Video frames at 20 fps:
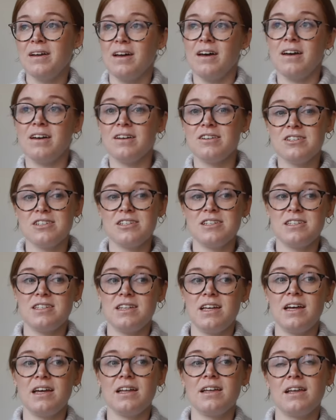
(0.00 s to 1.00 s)
I can just
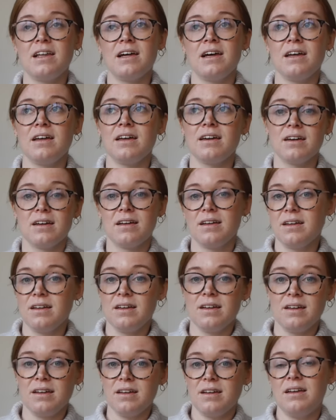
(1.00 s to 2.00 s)
sit and like
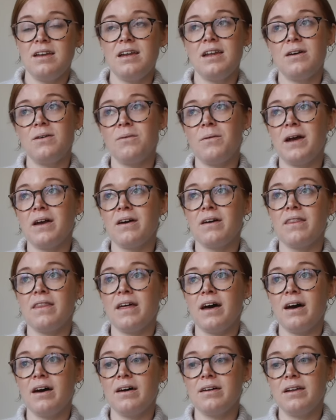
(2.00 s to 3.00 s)
knit away on
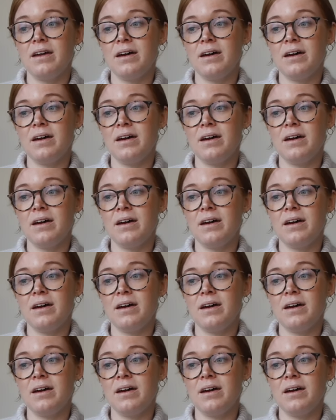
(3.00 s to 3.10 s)
that,